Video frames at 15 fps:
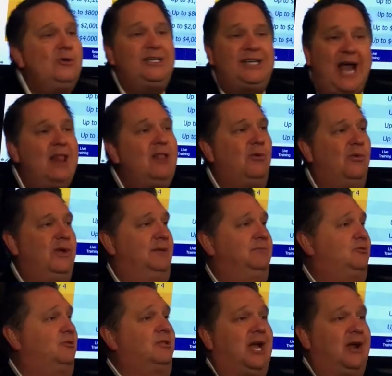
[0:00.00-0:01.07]
Keller Williams
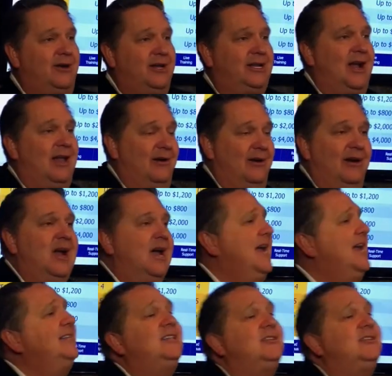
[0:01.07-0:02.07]
with Gary Keller. He's a